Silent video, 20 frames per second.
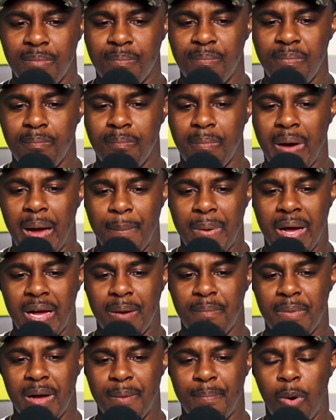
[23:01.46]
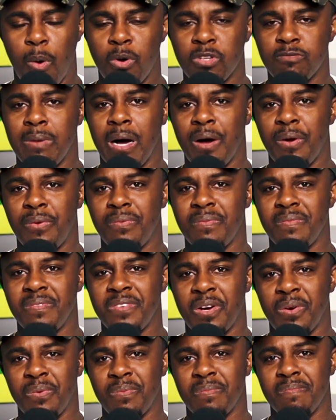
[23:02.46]
my, my my post about you
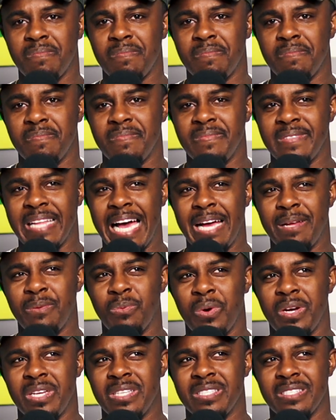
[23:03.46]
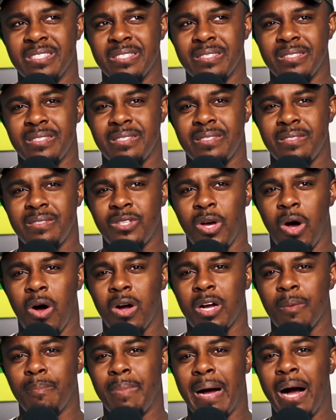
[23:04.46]
know not wanting to
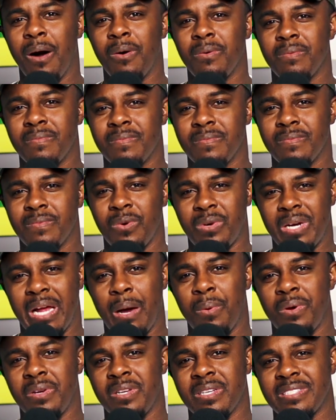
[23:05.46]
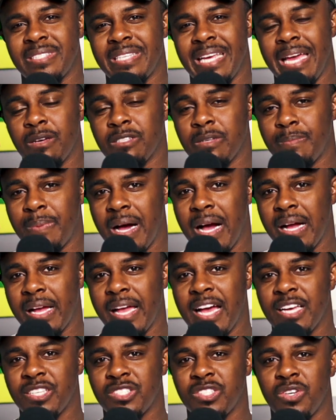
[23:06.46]
talk about or not wanting to say I was a
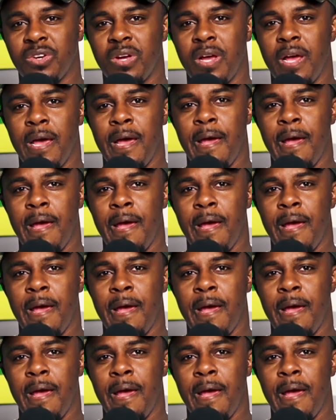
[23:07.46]
podcaster.